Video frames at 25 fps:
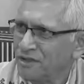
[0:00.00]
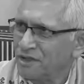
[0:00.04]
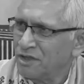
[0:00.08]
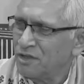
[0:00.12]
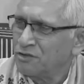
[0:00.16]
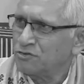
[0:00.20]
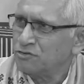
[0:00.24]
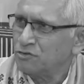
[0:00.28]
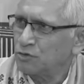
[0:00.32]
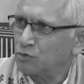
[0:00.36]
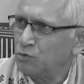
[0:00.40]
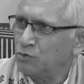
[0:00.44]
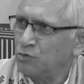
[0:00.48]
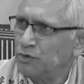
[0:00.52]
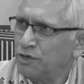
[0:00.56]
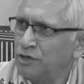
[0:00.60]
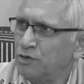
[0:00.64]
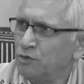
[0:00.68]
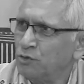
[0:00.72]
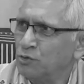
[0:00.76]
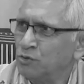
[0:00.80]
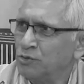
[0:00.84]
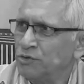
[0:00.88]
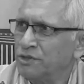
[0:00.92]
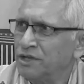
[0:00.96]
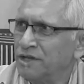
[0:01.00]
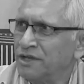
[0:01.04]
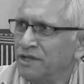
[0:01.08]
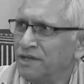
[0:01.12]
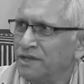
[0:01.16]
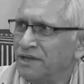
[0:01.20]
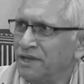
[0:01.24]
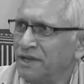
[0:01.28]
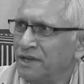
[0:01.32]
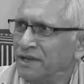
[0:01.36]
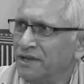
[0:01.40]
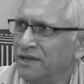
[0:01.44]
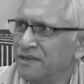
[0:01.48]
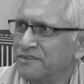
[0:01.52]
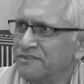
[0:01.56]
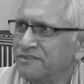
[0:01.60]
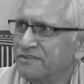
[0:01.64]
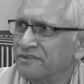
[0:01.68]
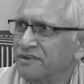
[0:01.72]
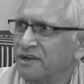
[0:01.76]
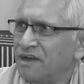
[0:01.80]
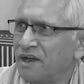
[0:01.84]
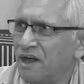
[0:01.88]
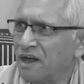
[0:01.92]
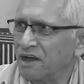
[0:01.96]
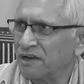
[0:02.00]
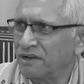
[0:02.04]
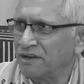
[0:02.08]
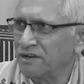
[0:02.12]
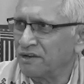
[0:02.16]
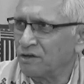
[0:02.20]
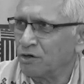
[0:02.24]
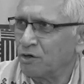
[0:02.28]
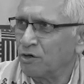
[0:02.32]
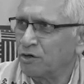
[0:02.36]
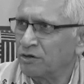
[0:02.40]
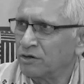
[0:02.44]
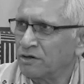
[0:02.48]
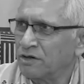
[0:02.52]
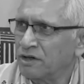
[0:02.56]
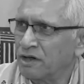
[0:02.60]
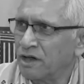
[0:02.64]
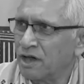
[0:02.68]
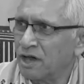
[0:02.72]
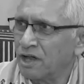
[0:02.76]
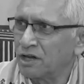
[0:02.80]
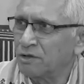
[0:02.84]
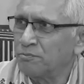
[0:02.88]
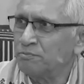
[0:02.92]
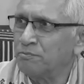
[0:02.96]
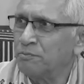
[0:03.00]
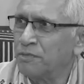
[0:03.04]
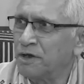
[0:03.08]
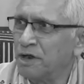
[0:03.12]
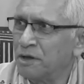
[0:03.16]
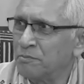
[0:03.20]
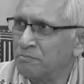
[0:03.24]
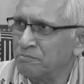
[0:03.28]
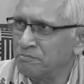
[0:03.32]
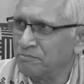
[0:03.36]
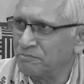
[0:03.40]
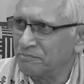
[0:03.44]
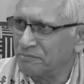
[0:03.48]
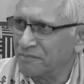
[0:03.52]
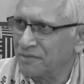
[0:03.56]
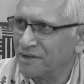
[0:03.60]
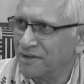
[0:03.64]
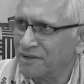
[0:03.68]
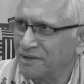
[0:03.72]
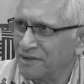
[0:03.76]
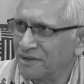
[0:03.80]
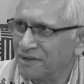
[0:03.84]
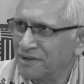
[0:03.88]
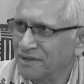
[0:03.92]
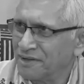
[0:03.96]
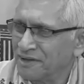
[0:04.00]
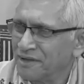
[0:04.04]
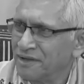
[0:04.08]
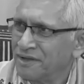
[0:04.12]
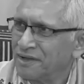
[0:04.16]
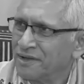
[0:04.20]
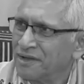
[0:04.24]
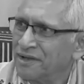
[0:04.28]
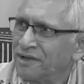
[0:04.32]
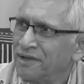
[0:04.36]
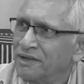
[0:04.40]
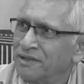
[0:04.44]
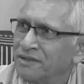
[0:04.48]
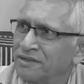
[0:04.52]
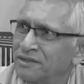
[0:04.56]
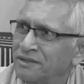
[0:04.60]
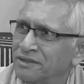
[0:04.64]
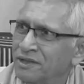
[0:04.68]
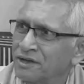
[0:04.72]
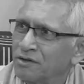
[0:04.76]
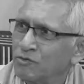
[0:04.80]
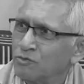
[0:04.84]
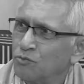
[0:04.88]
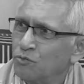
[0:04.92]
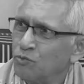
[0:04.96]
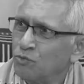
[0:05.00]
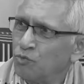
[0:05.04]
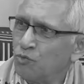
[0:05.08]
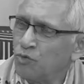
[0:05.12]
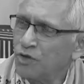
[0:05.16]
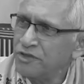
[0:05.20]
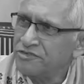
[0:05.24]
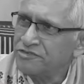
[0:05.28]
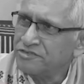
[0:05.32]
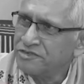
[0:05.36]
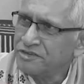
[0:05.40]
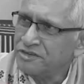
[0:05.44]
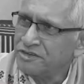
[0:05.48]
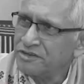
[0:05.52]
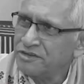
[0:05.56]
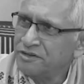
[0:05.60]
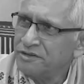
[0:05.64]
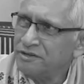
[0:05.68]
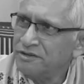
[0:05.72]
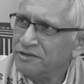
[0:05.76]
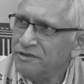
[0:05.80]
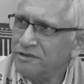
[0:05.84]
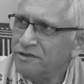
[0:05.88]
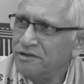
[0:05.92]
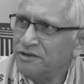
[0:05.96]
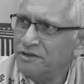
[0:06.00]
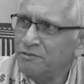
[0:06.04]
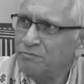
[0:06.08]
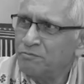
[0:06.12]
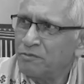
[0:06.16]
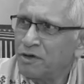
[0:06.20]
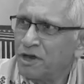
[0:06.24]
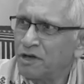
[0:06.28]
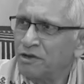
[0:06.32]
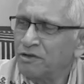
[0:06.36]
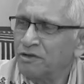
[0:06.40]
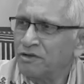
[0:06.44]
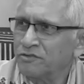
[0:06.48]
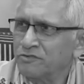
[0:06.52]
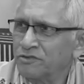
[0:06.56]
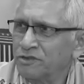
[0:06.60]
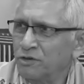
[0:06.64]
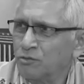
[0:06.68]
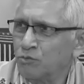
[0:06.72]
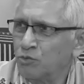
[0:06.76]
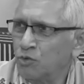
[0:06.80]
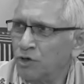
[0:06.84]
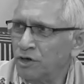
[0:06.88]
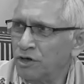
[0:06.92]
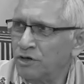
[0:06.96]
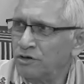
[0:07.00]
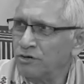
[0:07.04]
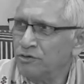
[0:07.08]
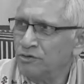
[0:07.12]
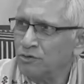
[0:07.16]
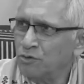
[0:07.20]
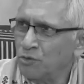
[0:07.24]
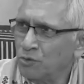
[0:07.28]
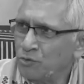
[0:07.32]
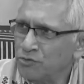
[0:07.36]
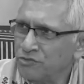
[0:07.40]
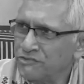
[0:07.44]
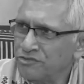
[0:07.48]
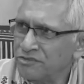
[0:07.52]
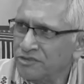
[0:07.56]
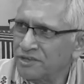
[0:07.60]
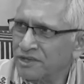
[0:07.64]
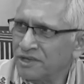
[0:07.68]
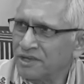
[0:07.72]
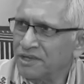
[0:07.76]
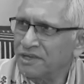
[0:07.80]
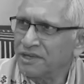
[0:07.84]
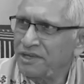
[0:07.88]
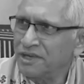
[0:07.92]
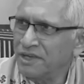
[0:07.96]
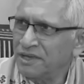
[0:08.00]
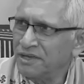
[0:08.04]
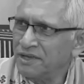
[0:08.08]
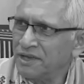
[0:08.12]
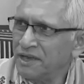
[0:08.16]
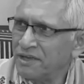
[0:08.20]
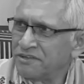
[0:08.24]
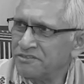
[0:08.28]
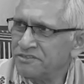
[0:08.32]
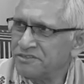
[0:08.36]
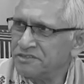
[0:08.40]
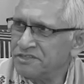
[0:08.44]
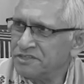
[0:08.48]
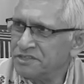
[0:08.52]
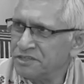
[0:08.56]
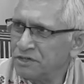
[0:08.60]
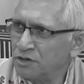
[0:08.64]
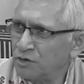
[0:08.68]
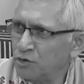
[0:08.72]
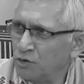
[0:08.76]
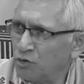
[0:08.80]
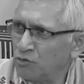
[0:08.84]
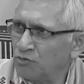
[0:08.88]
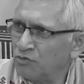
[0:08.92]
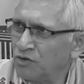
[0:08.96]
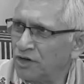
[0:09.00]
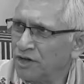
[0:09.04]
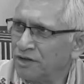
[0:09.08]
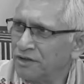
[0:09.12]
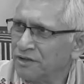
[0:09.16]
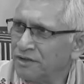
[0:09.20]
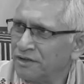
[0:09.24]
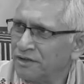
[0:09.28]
So we know the king as Kal or Kal Brahm. The western part of the world knows the king as Jehovah,